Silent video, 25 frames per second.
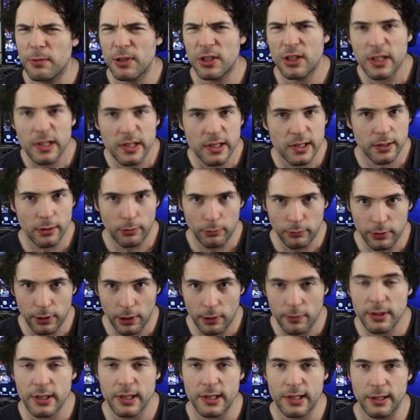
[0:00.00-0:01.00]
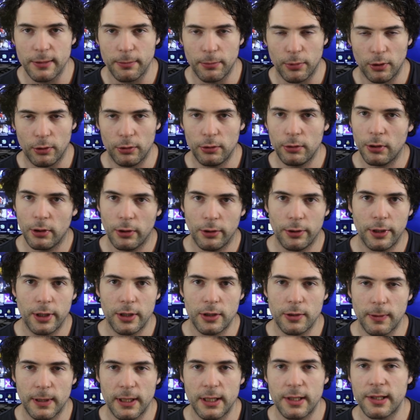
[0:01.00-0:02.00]
which is still noticeable on the
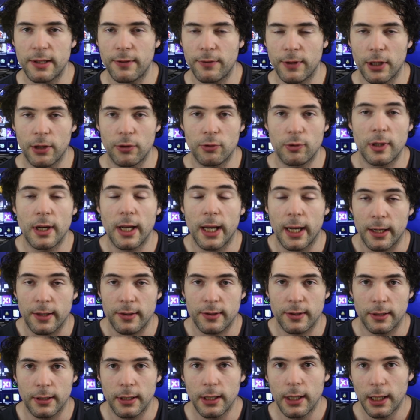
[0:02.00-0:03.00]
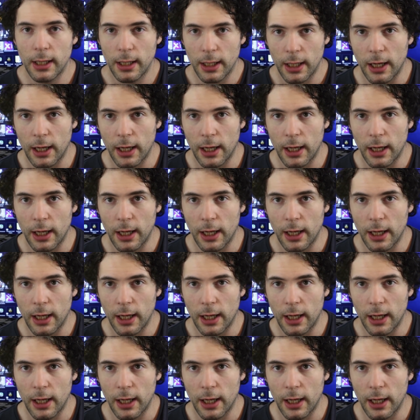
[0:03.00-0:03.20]
twenty-seven hundred X and